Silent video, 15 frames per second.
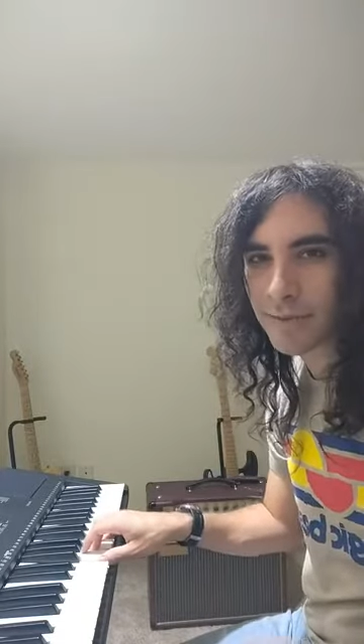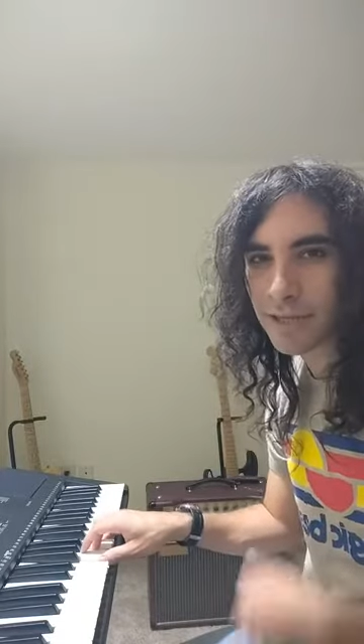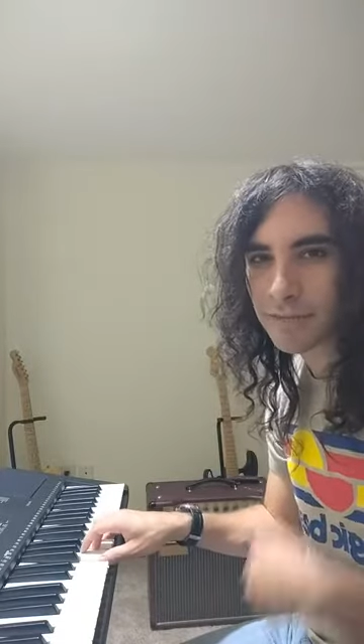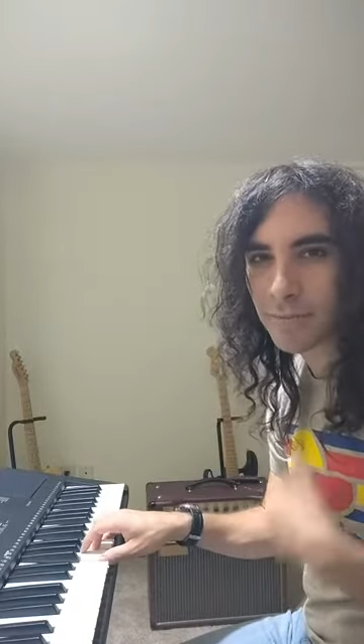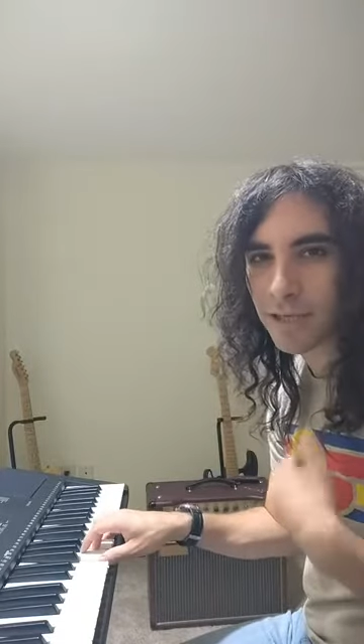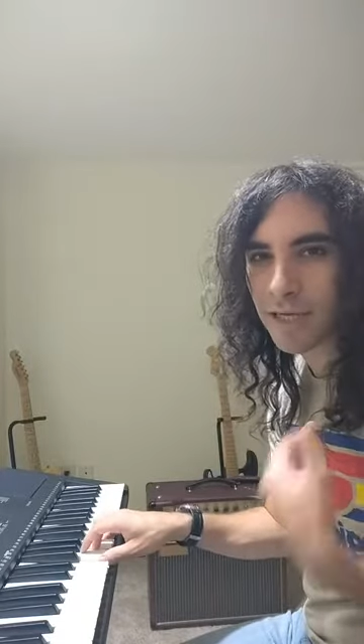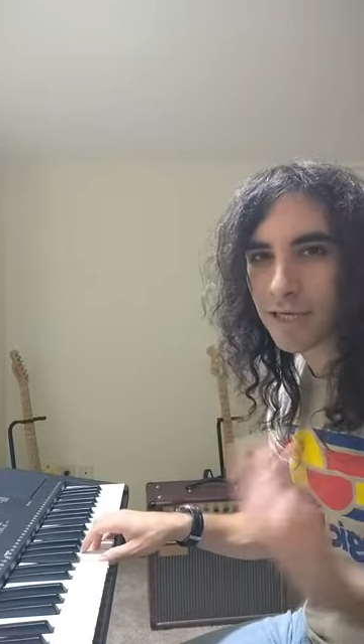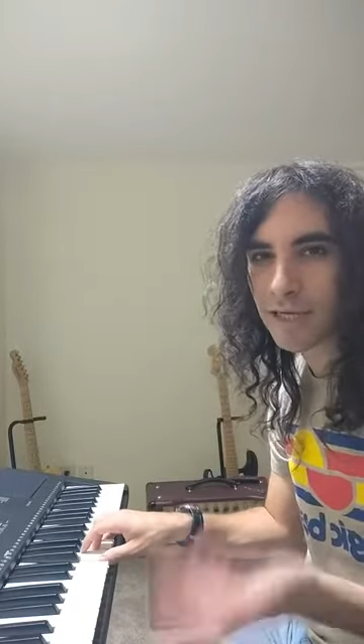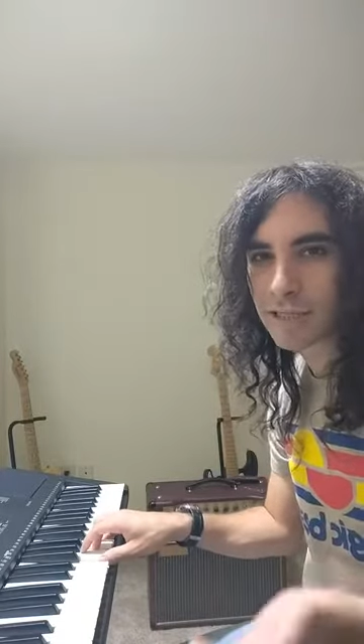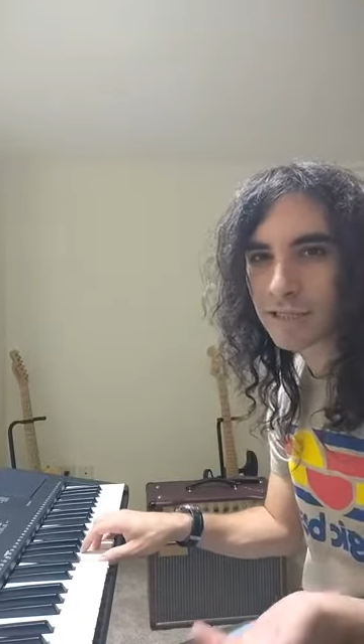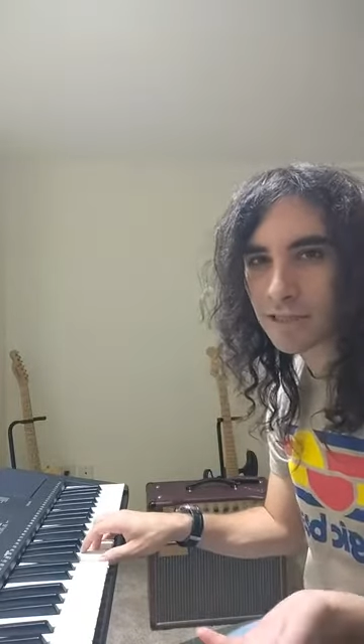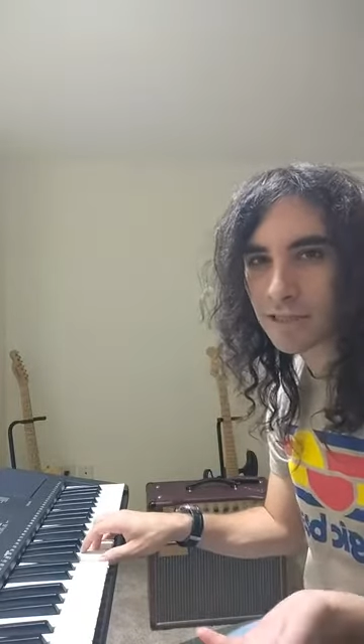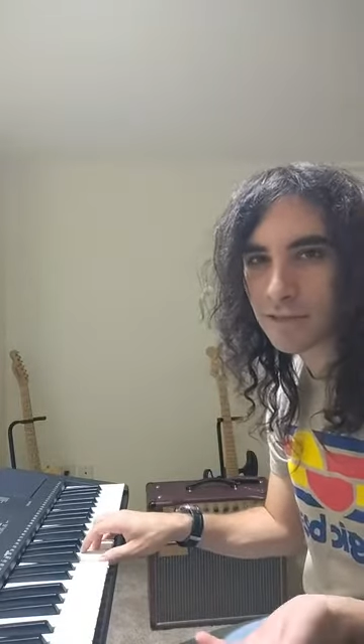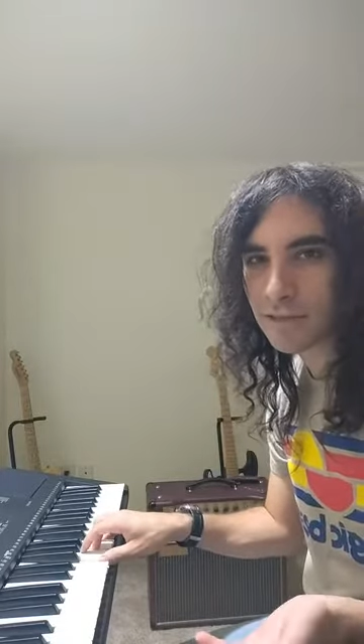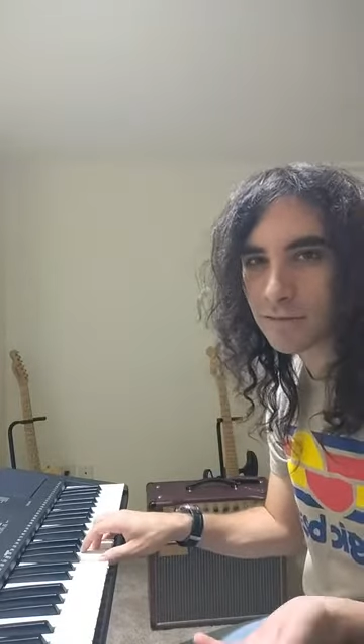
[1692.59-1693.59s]
that's playing it
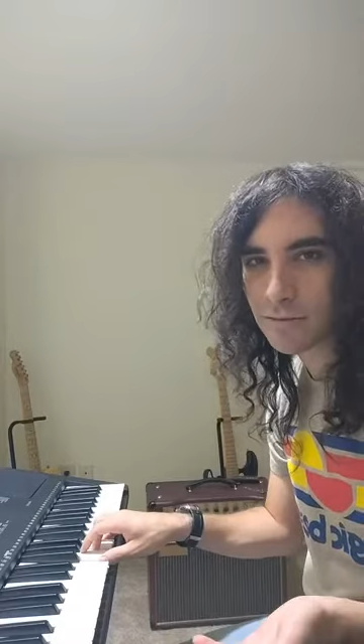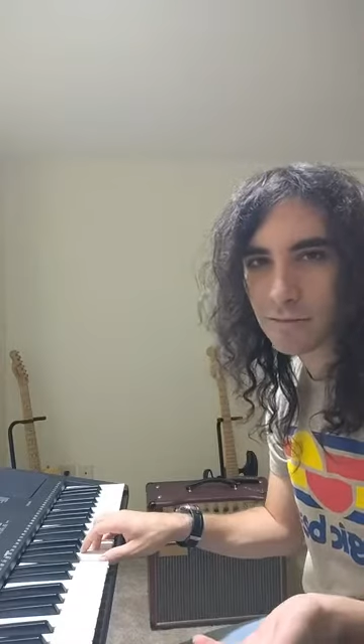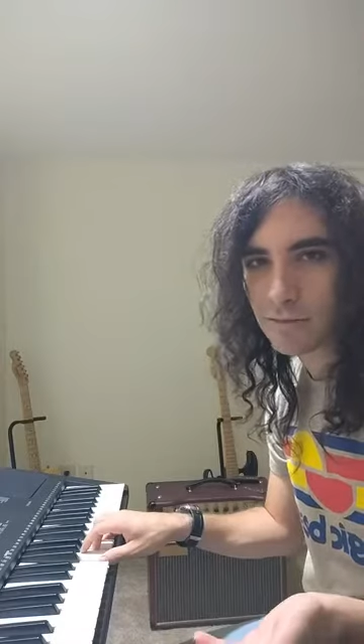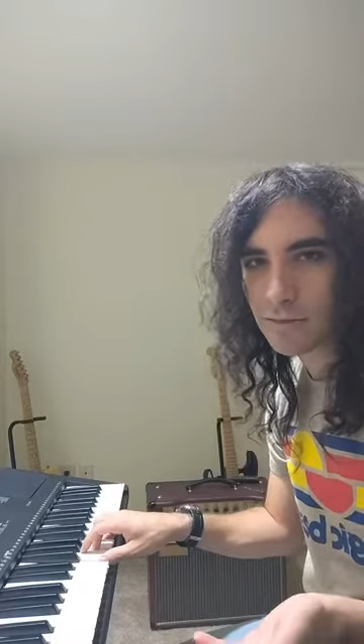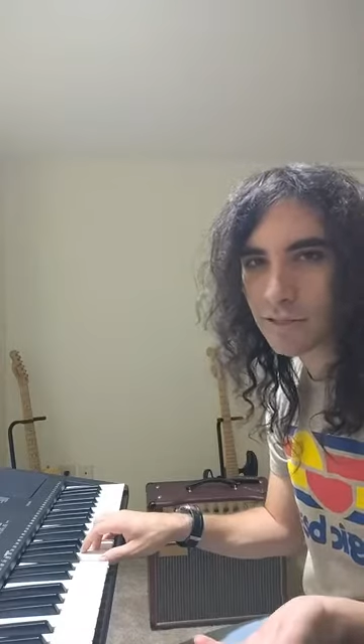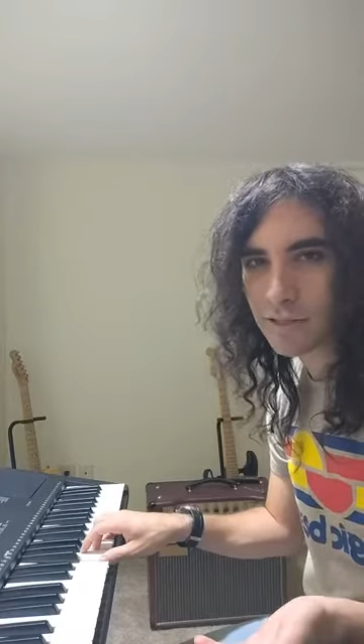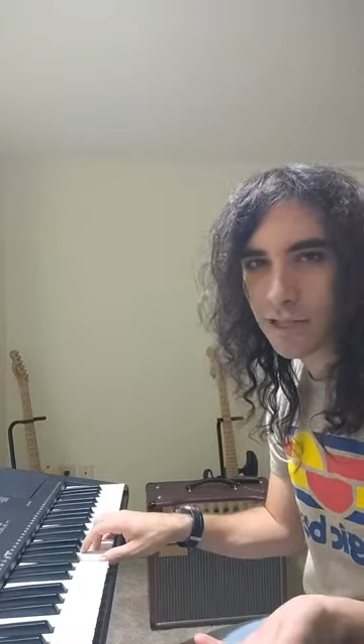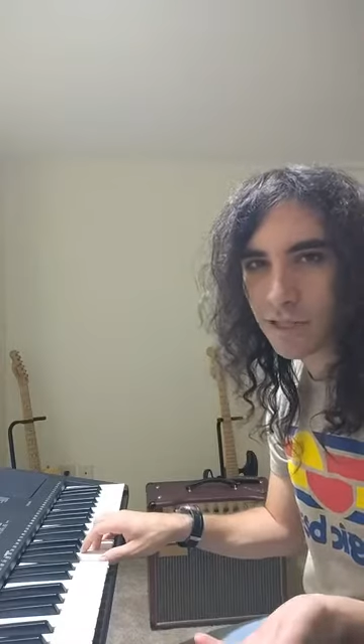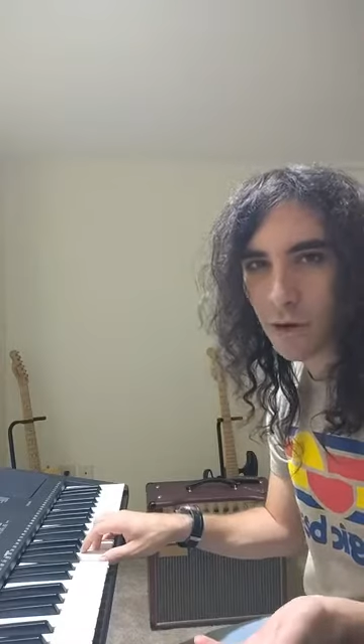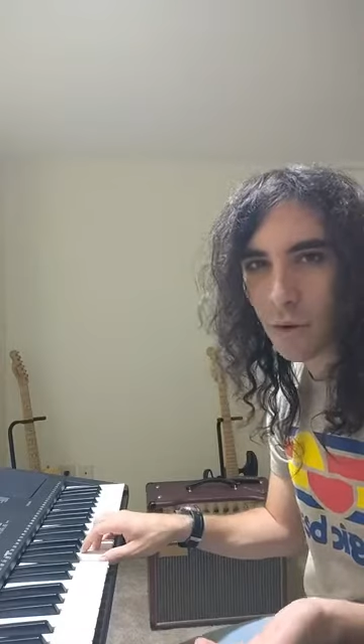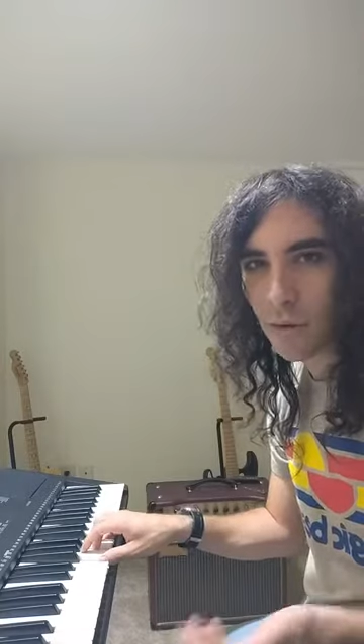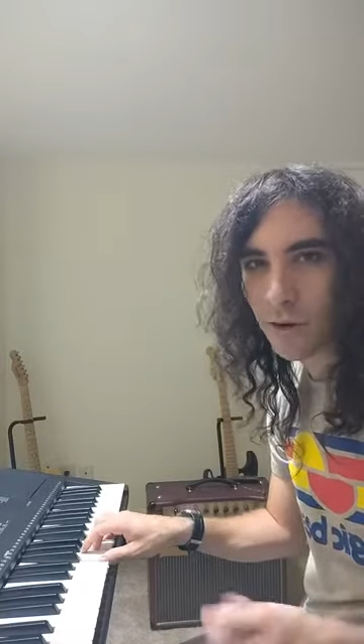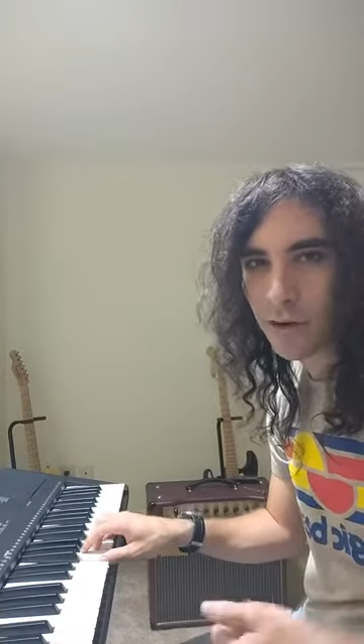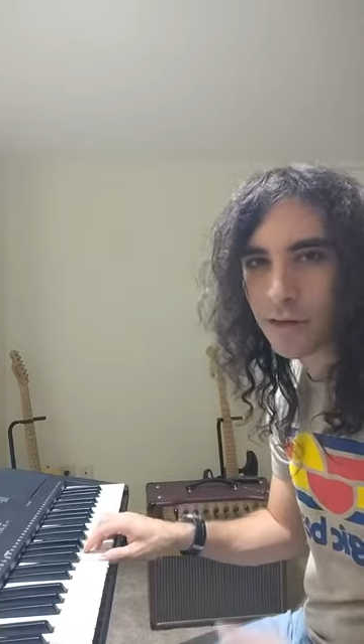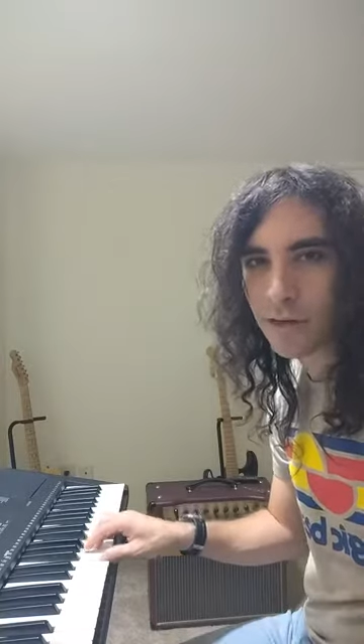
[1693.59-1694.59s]
just C
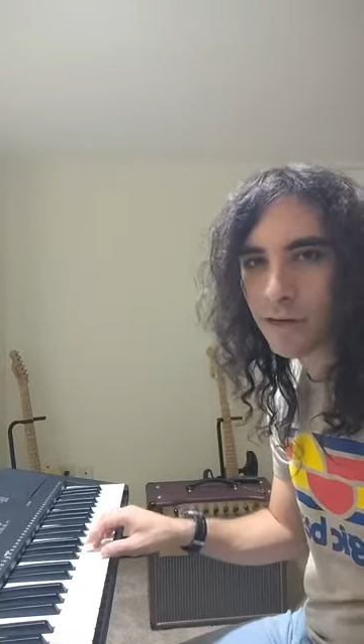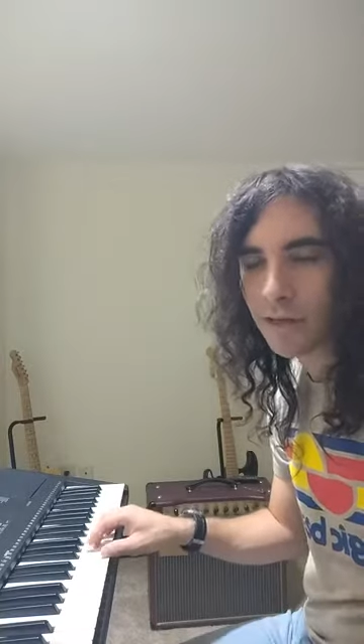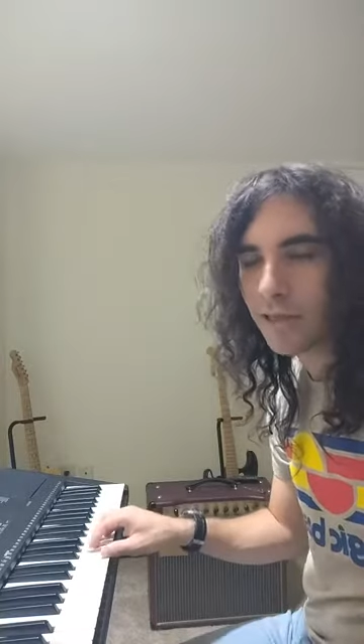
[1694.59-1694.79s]
chord.